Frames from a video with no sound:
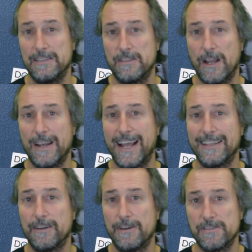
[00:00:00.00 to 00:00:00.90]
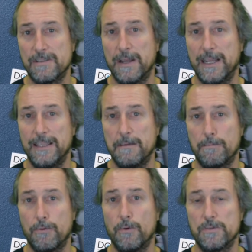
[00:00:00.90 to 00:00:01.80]
don't underestimate the
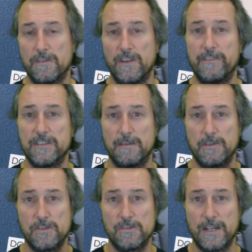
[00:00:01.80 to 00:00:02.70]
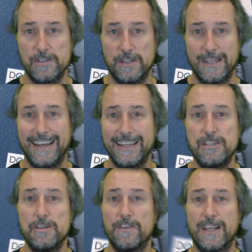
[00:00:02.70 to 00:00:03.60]
importance of leaving some instruction. At least you've